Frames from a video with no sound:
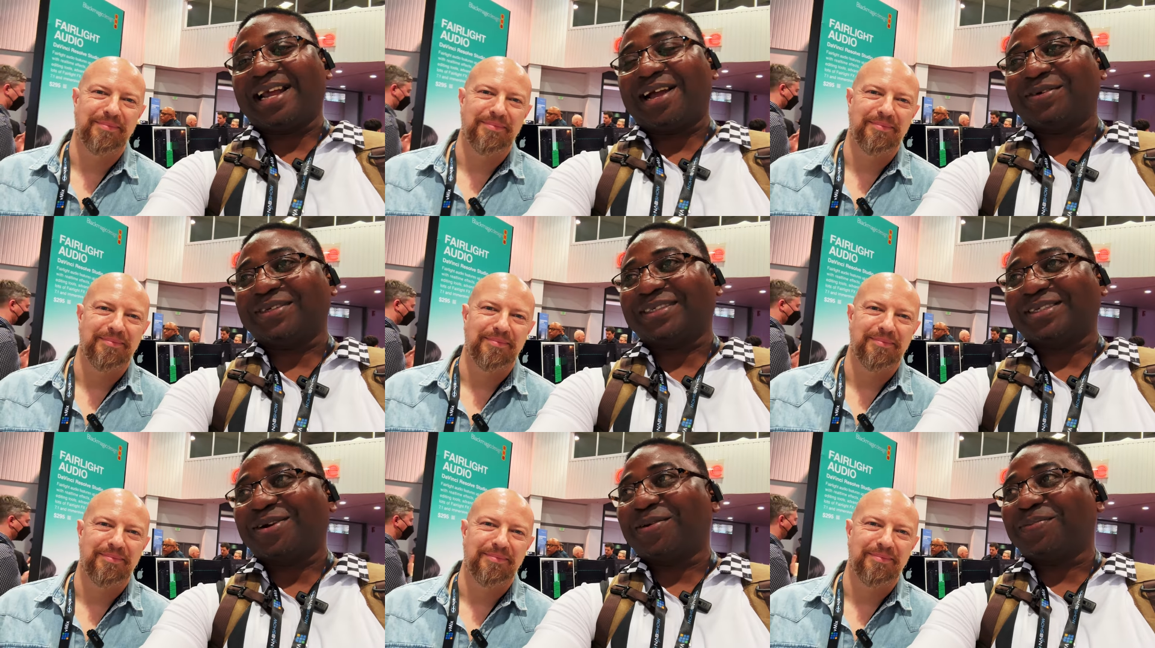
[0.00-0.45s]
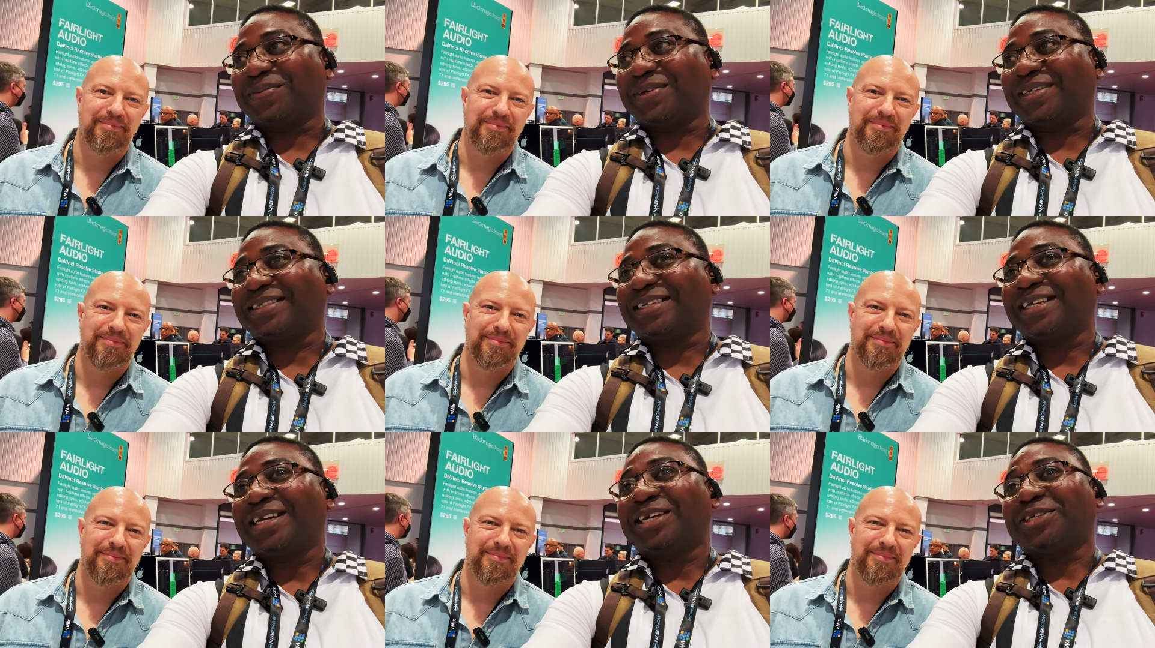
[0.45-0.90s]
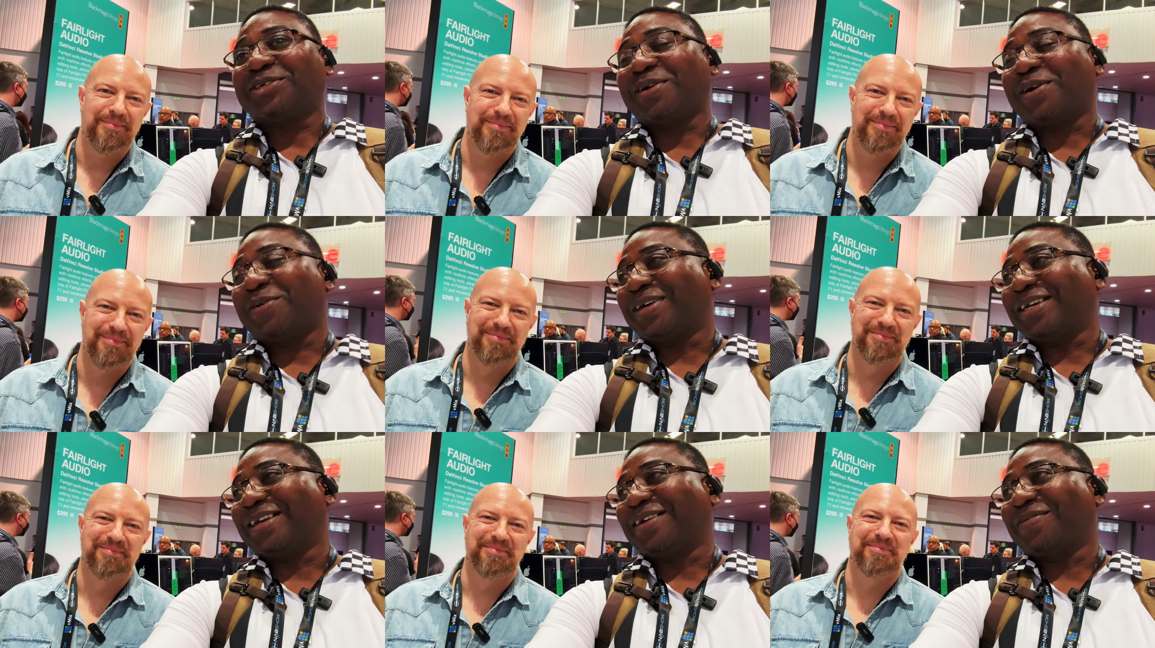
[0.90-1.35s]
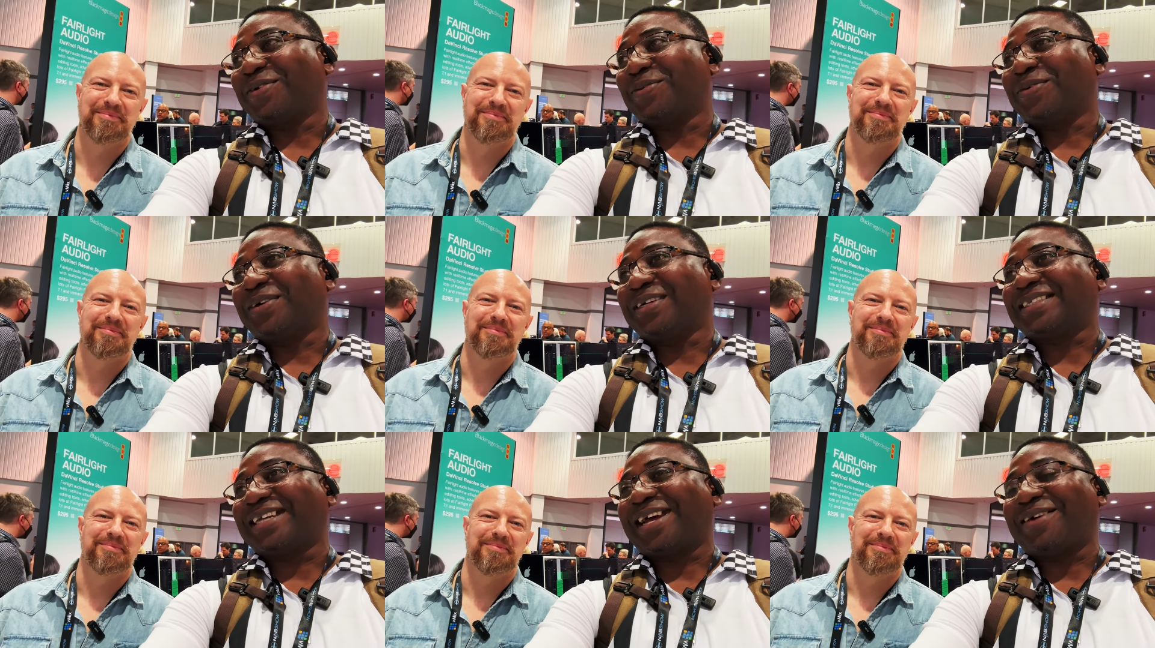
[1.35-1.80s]
Speaker 1: I was hoping, you are one of the
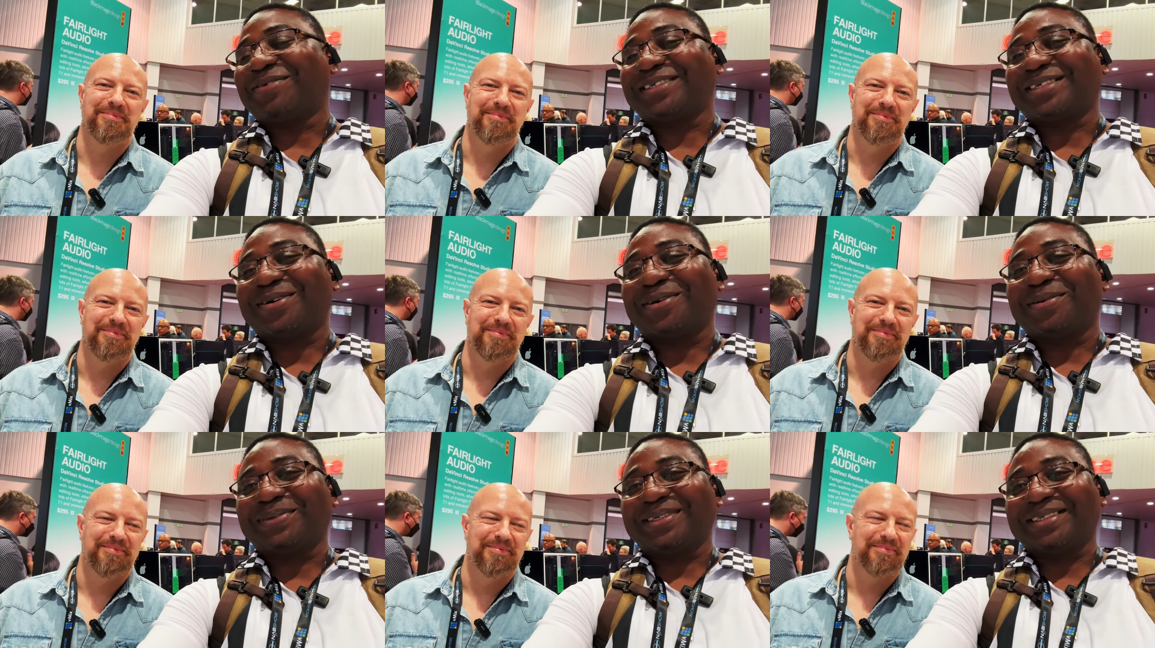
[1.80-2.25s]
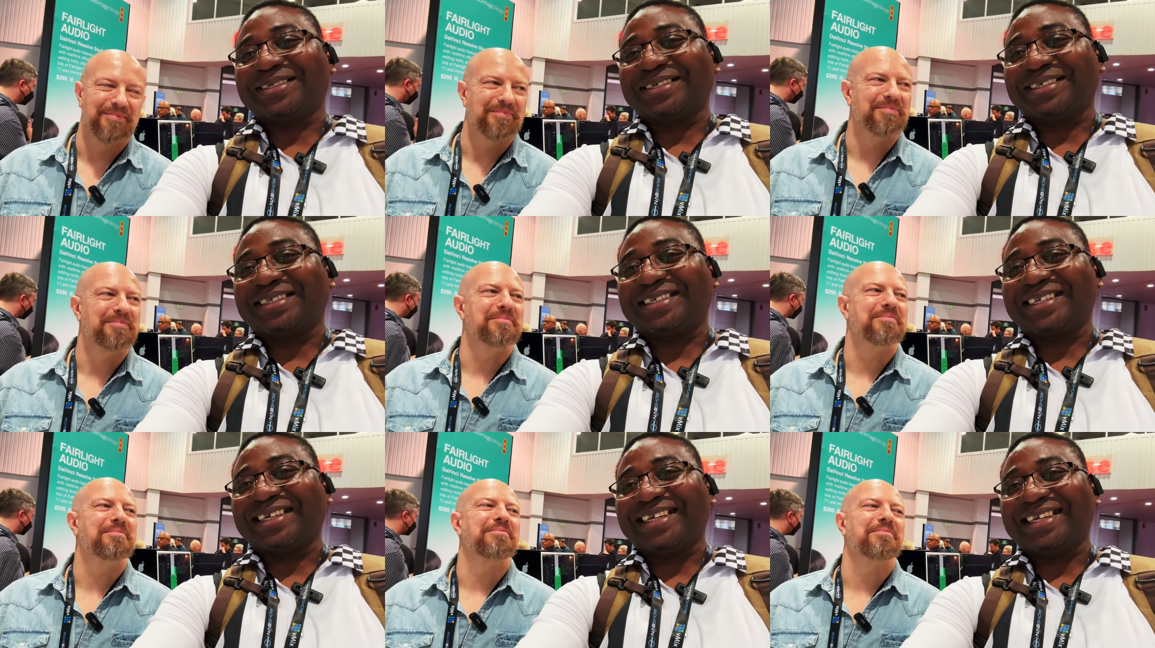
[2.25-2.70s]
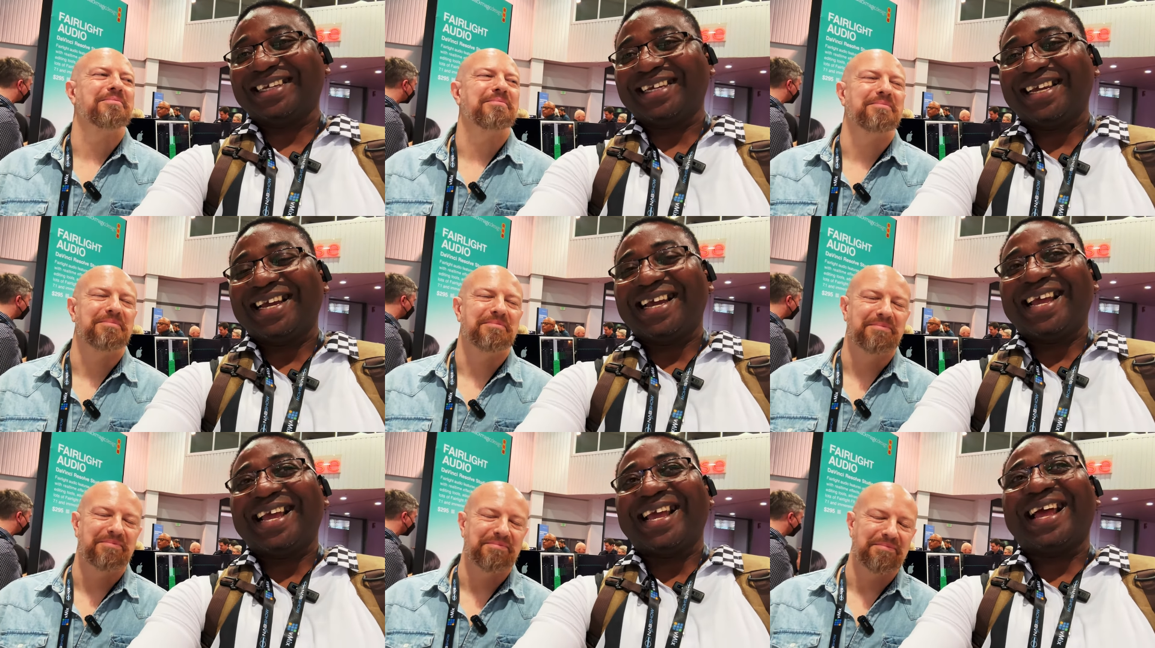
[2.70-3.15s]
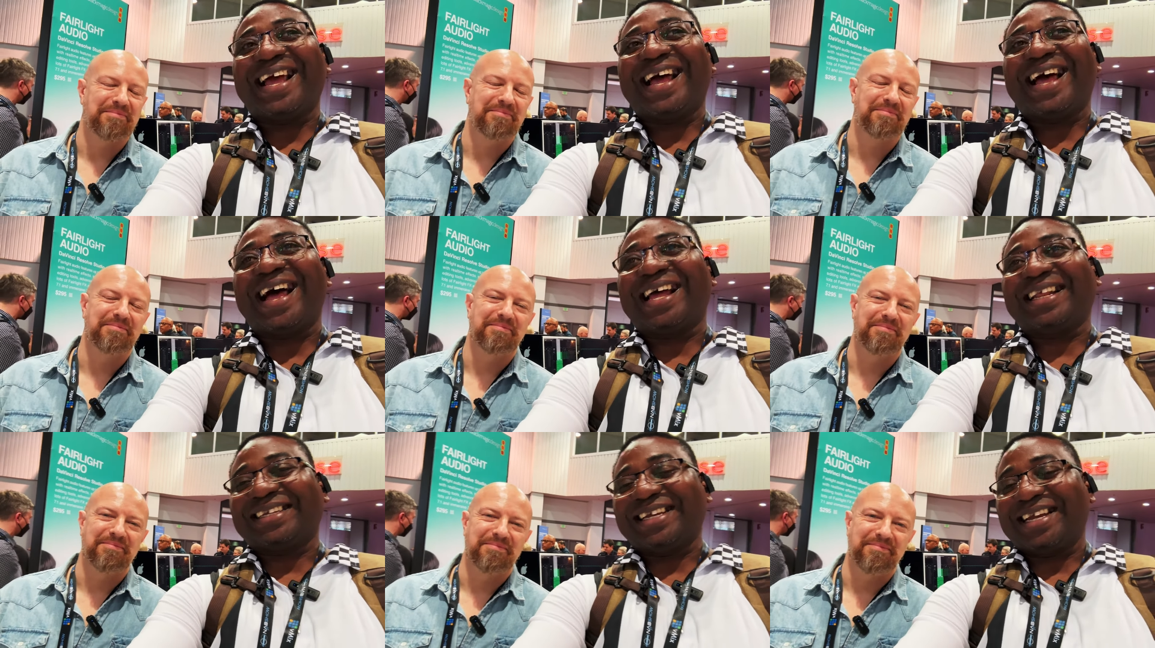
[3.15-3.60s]
ones I was hoping to see
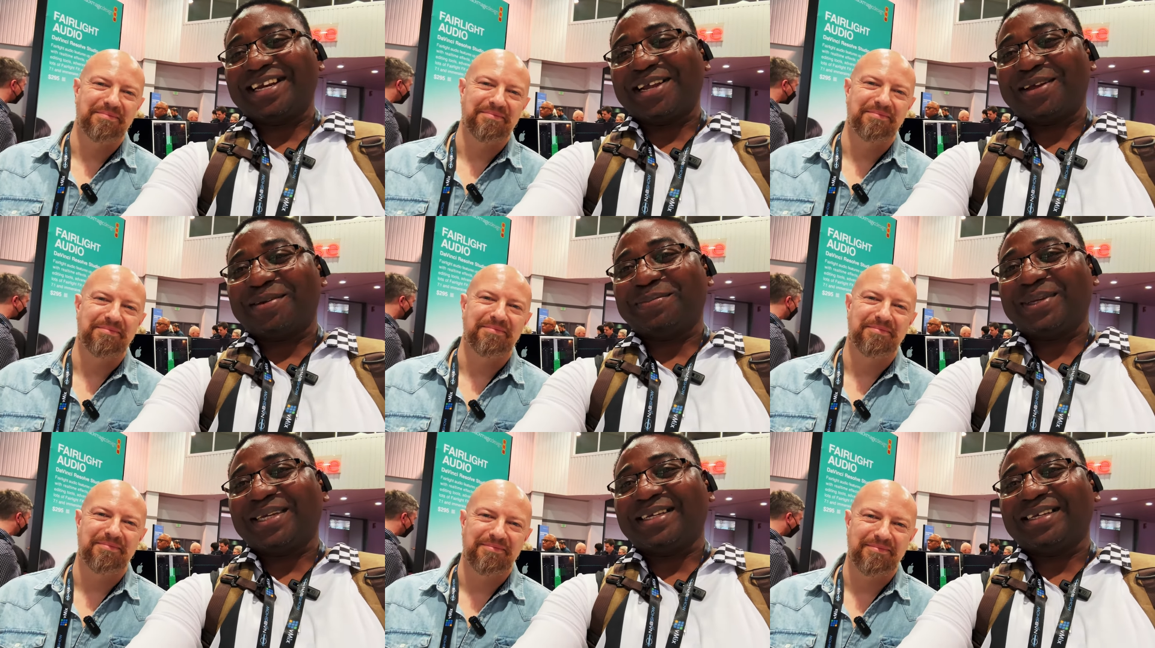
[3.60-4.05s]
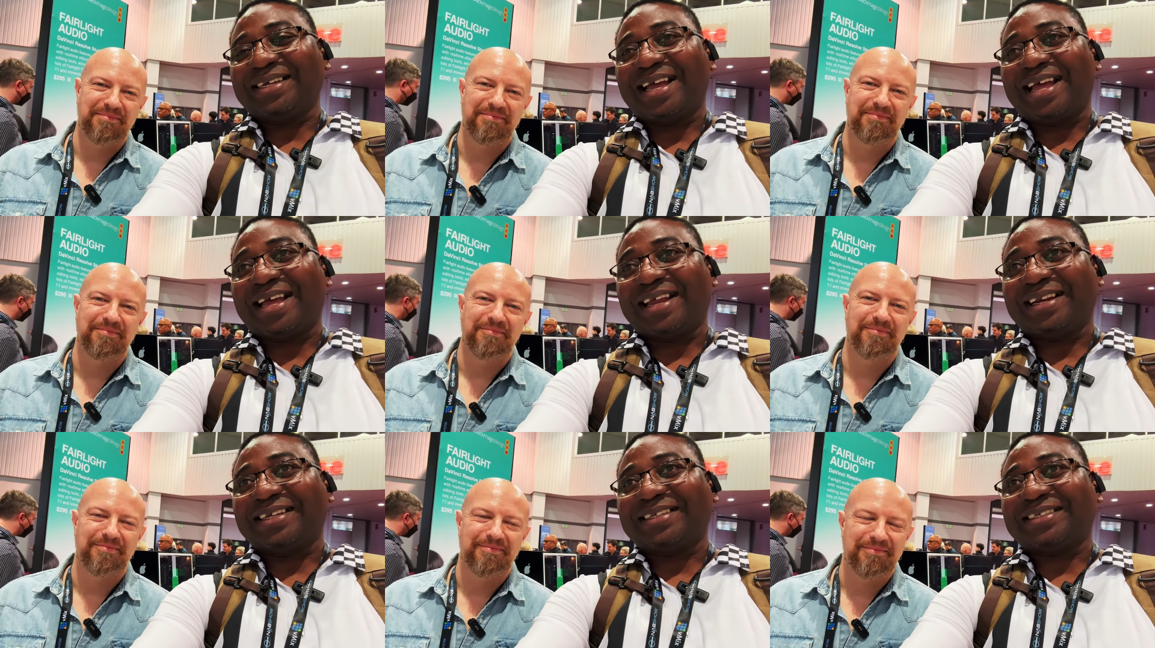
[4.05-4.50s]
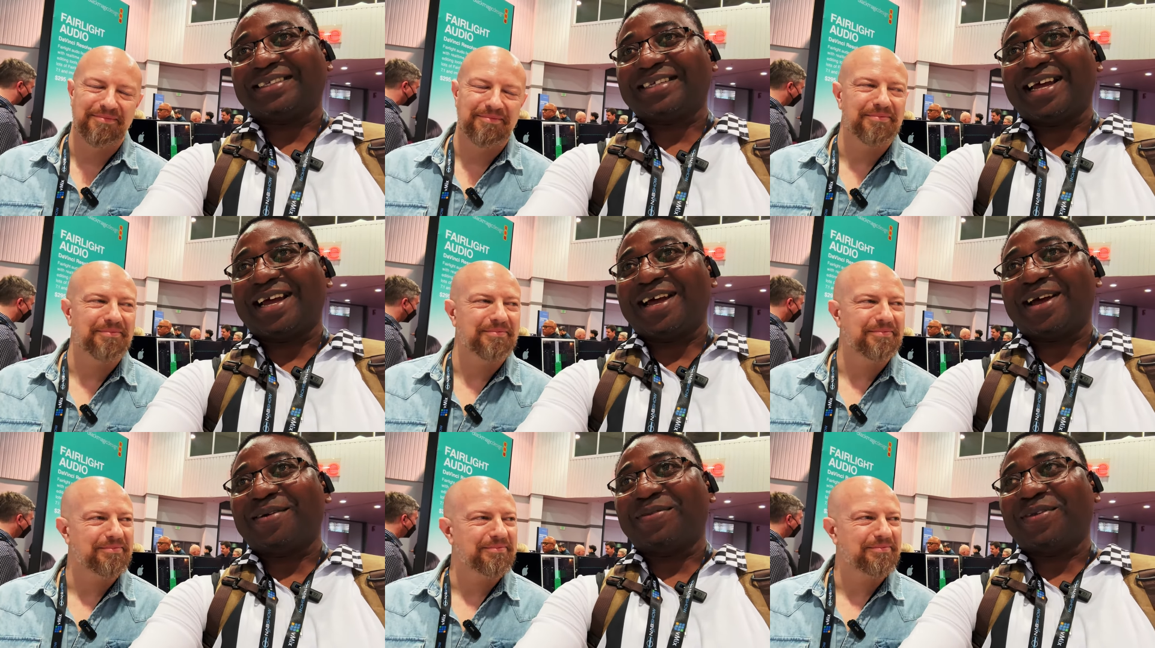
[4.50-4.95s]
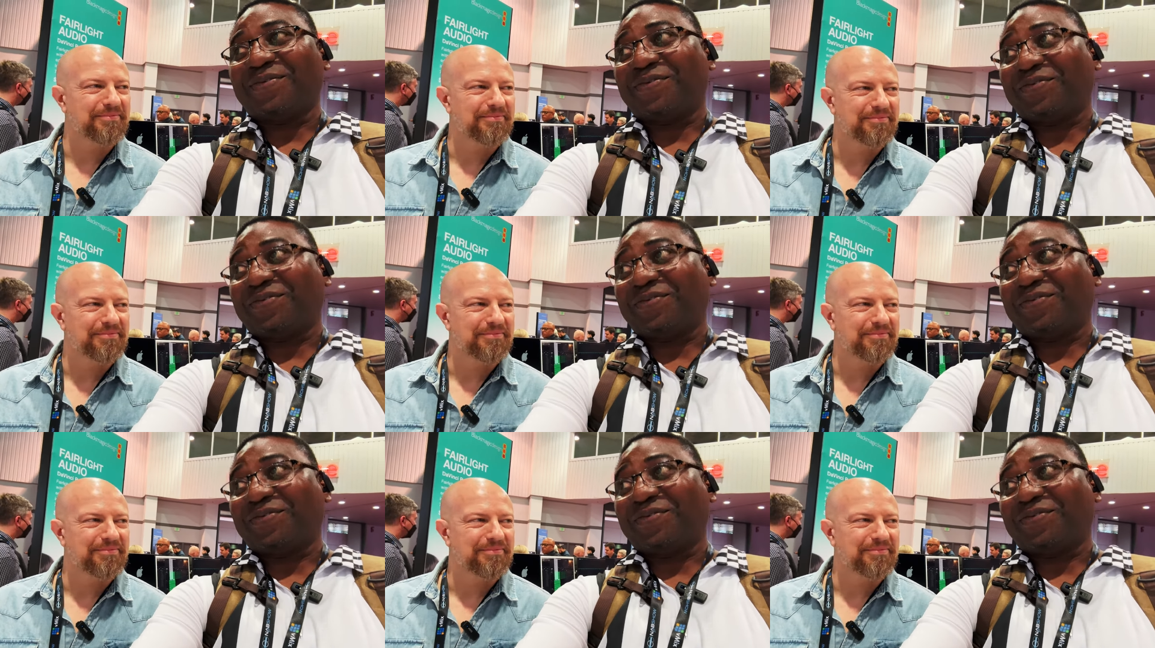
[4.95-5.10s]
at N A B, and it's uh, the